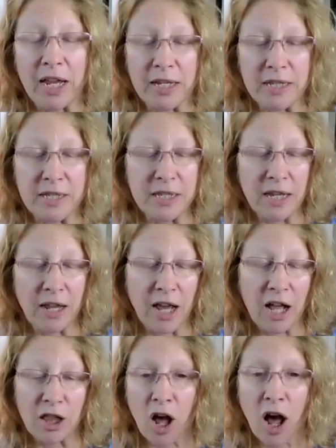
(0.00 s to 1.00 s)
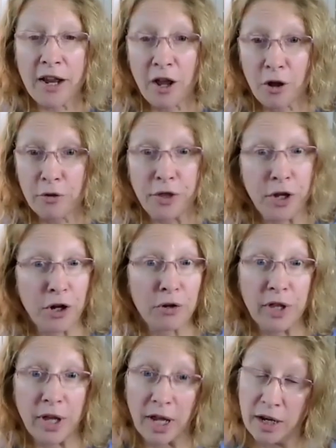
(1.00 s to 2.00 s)
is a lot
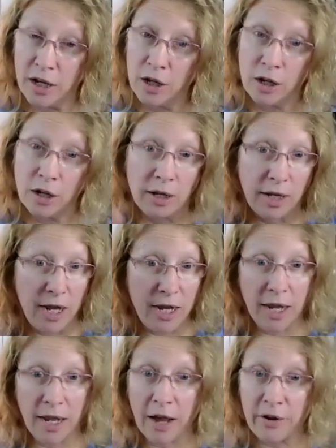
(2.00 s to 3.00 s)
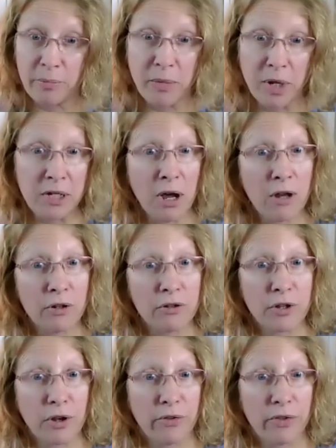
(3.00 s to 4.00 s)
healthier than eating out at
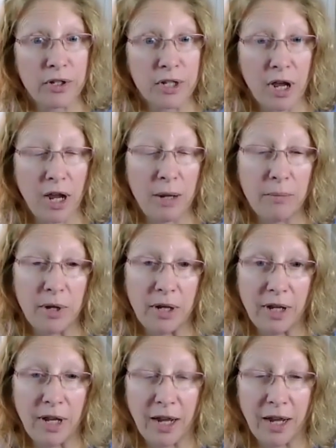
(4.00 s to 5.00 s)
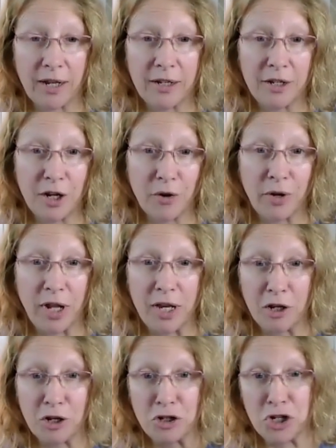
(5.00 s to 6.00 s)
McDonald's all the time and
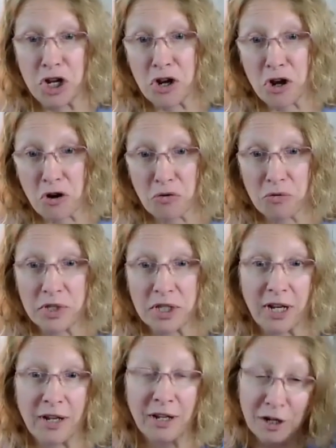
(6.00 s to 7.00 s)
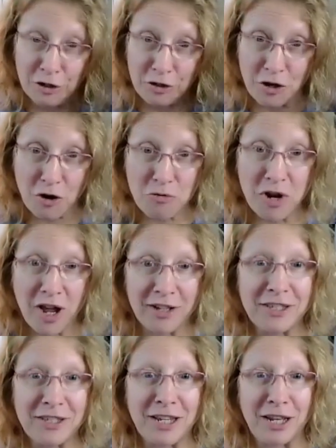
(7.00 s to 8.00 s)
eating Cheetos and
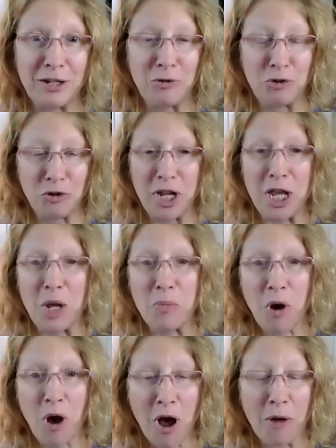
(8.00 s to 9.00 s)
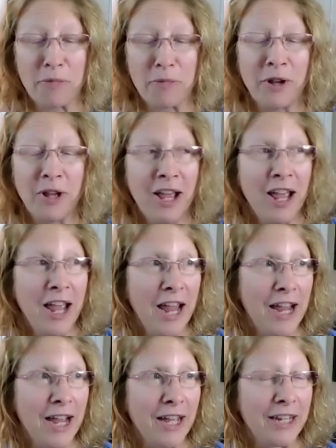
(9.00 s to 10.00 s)
donuts and drinking pop.
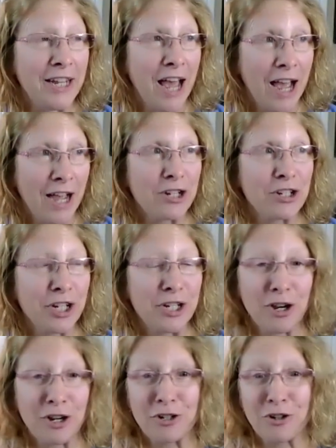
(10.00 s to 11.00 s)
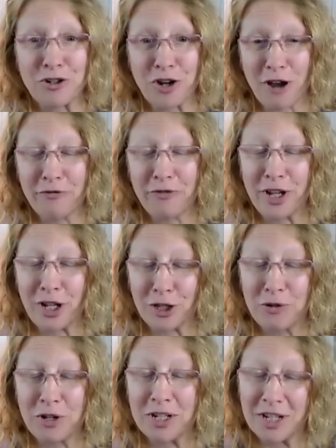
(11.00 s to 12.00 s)
And actually, Dr. Jaffe
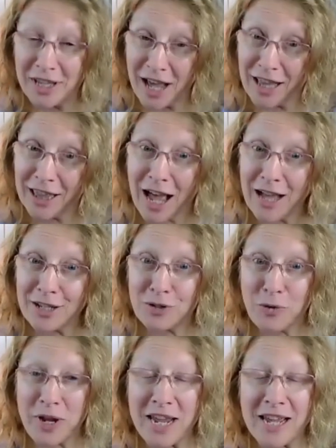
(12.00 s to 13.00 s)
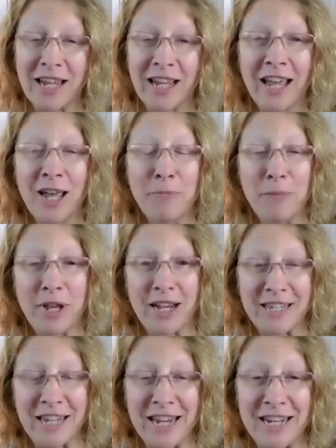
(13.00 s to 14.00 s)
alluded to that last week
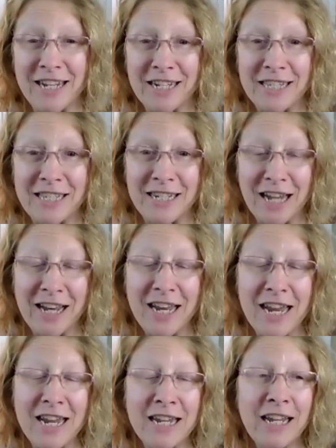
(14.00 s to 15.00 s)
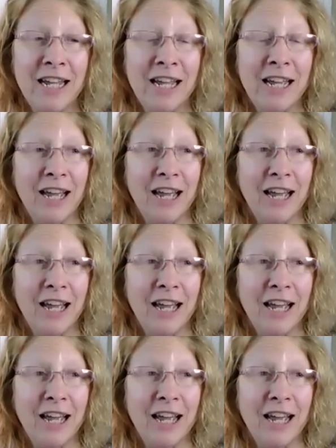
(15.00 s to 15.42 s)
because he did a study